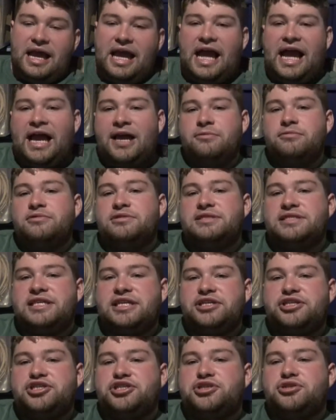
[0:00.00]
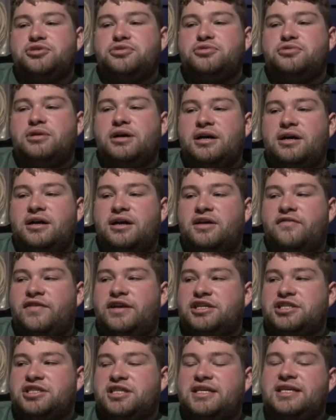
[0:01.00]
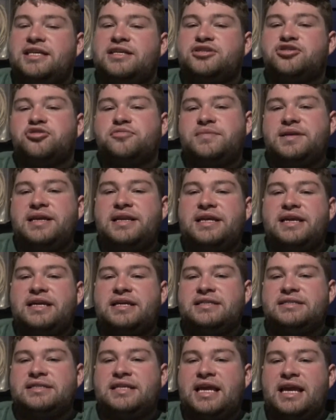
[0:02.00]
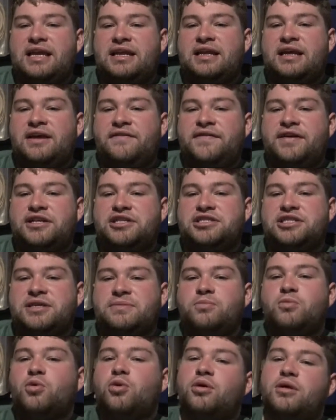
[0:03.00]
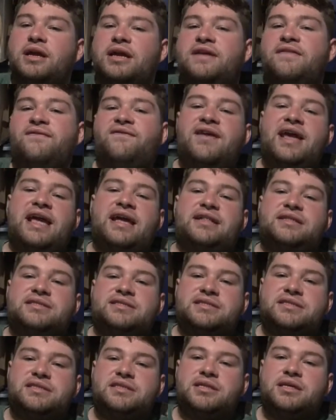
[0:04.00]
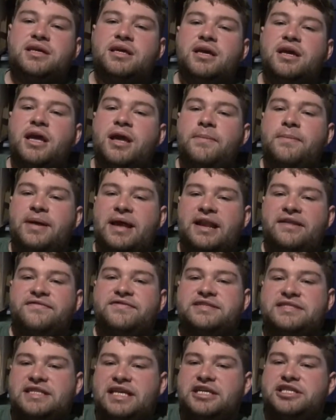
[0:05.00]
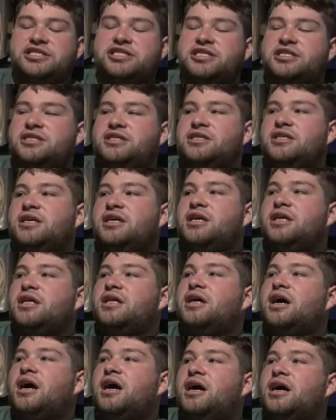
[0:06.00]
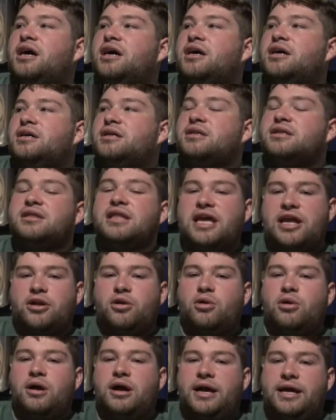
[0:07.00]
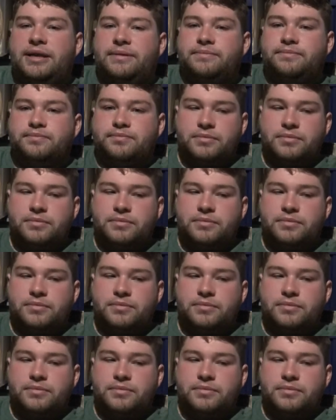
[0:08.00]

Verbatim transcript: I will teach you uh, eventually intermediate and eventually more advanced manifestation uh, later on.